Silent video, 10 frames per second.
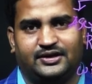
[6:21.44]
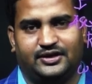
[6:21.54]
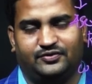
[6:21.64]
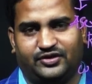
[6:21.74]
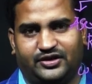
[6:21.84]

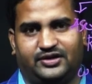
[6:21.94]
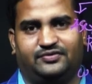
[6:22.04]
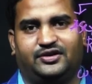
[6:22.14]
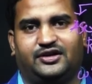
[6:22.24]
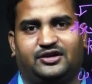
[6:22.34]

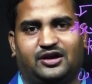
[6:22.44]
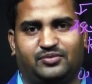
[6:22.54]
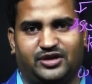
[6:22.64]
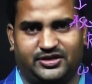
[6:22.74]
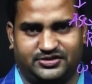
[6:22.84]
different
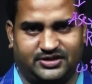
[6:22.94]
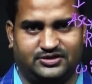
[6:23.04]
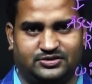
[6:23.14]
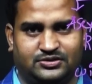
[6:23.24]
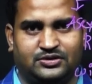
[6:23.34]

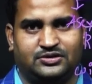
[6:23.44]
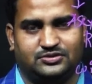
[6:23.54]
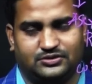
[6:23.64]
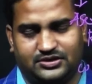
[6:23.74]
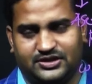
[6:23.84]
combinations.
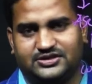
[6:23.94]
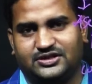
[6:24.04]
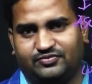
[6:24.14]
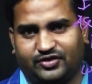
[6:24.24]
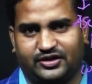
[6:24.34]
So these
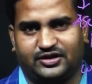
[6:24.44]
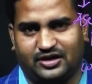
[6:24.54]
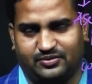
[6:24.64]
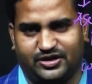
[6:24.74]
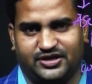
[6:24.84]
different
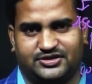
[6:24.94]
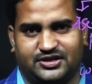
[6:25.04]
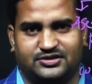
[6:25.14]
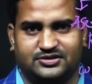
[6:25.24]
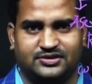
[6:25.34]

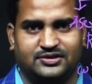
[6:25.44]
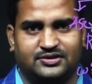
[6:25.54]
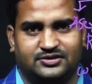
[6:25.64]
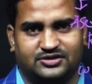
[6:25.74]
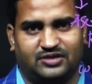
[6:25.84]
combinations
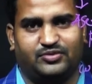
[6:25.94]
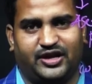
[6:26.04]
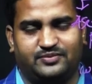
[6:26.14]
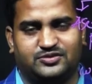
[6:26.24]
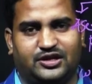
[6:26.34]

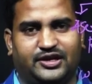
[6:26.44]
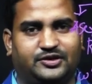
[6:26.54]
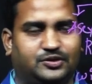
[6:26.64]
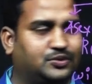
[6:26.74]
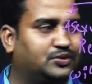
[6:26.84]
sometimes
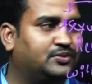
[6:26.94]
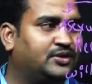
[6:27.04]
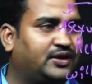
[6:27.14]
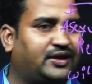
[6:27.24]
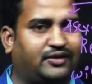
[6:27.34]
lead to
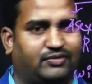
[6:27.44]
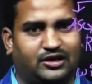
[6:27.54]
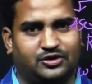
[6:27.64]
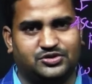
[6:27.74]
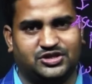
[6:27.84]

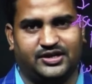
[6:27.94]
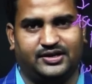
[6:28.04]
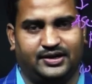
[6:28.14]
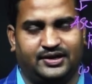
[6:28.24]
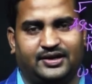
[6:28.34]

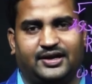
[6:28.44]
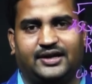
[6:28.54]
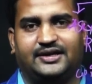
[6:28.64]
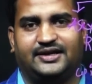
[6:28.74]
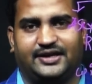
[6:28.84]
evolution
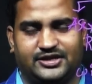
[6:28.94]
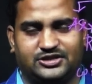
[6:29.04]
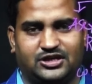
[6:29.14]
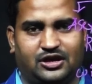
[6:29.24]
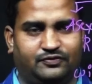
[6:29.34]
and
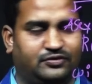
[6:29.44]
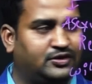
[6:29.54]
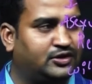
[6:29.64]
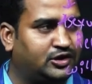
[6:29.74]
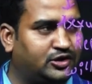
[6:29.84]
creation of
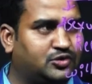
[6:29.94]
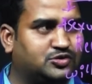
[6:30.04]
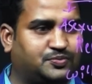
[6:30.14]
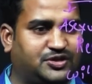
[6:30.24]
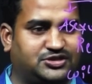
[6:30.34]

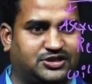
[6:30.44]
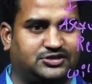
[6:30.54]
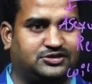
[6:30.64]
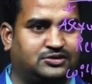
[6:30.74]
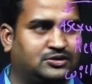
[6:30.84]
new
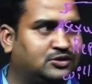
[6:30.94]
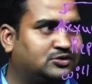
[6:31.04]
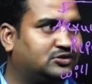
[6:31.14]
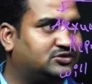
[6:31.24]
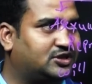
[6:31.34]
species.
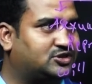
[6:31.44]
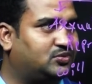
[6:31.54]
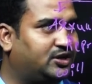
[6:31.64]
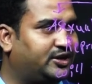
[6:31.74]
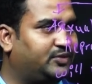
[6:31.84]
So
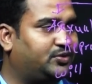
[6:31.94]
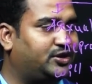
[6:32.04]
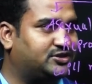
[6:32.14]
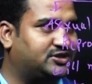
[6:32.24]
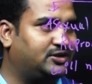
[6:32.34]
sexual
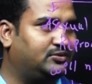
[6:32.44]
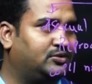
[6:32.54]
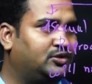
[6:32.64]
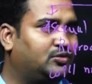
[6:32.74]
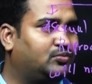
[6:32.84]

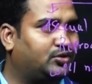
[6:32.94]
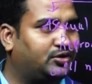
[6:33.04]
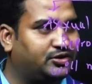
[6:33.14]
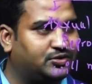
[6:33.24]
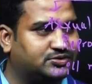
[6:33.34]
reproduction
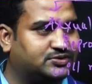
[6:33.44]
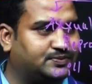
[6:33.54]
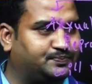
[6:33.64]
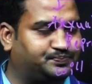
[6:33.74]
produce